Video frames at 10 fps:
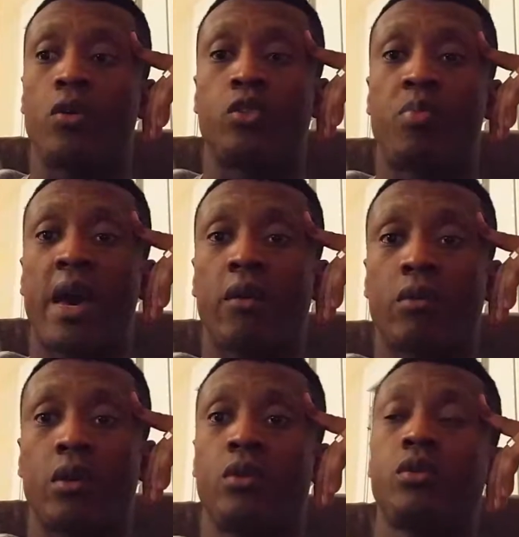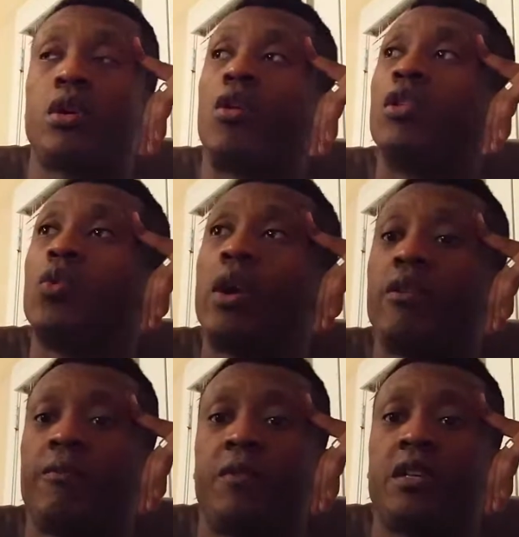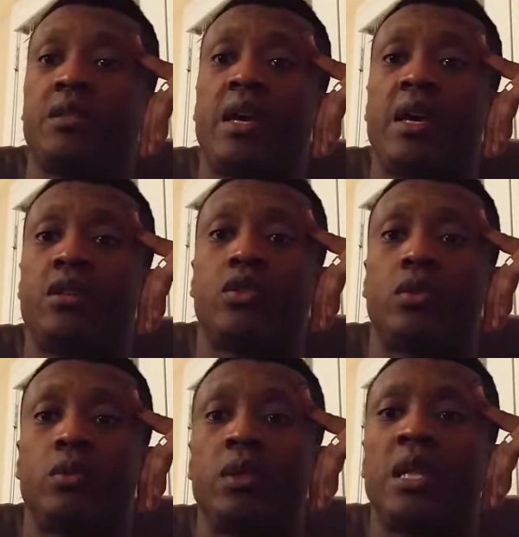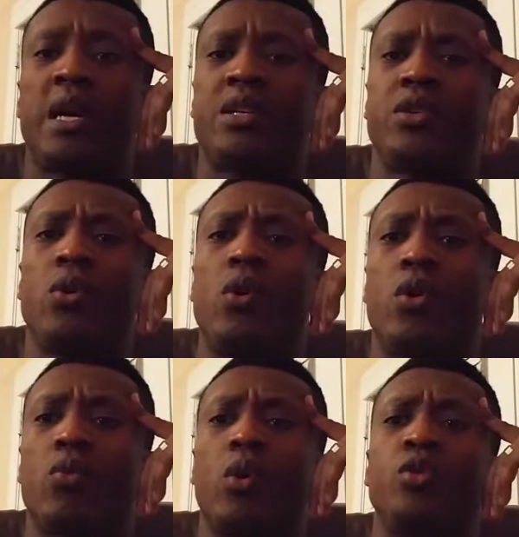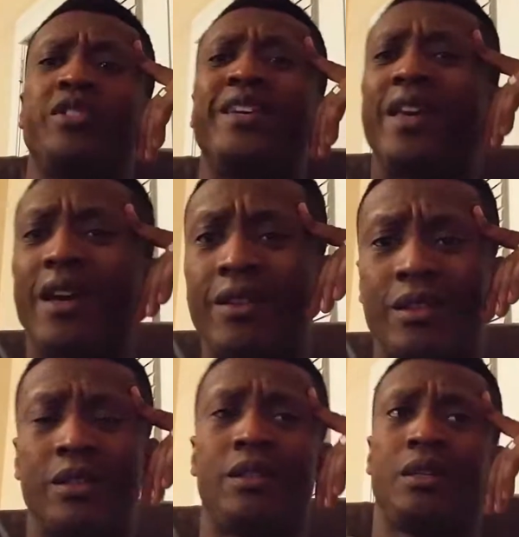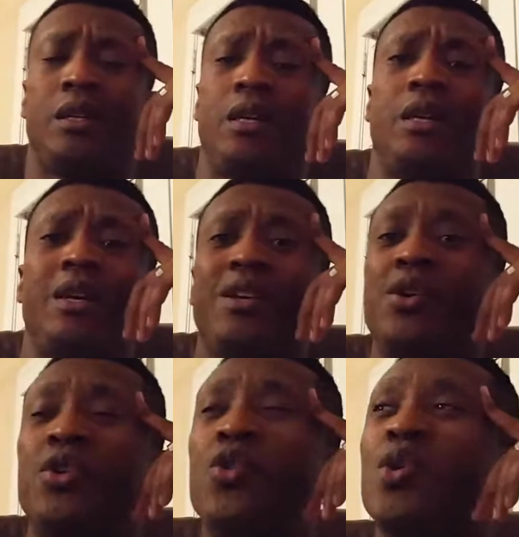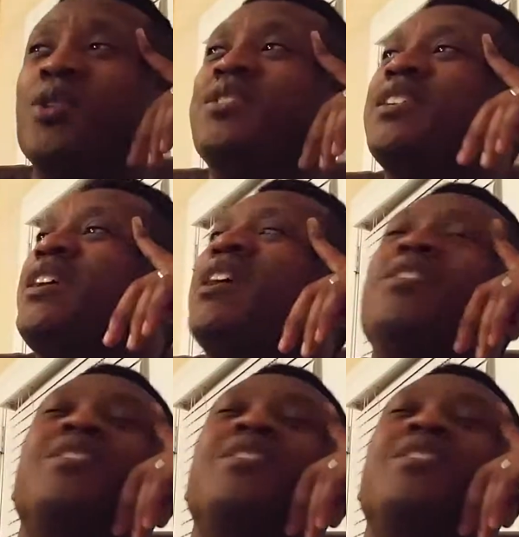those back rows, the only way to fix that is to realize you're on a road together. You're on a road together.